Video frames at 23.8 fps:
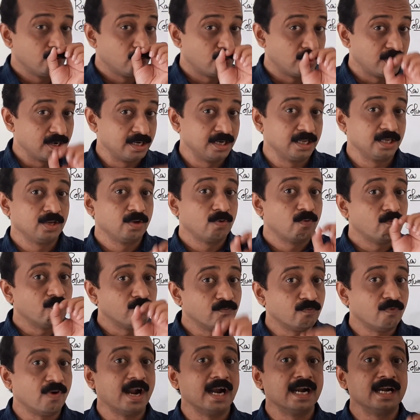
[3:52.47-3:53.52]
only
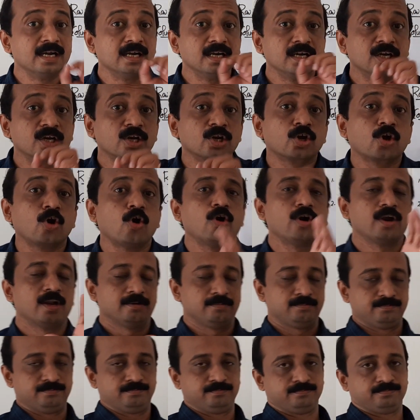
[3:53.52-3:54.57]
one
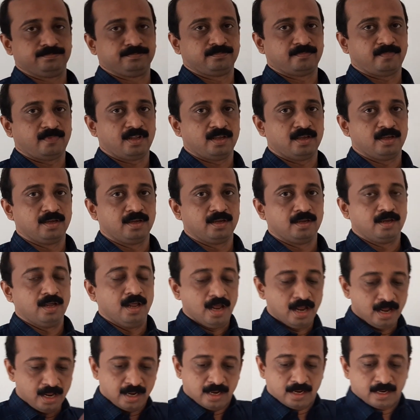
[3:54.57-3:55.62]
column.
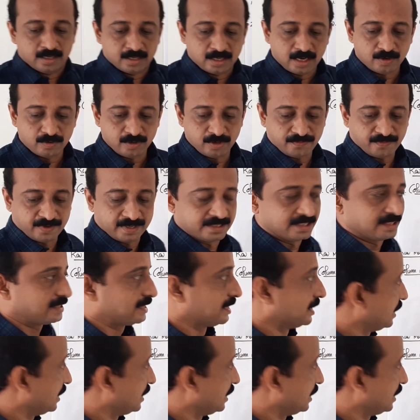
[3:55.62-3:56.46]
Now define the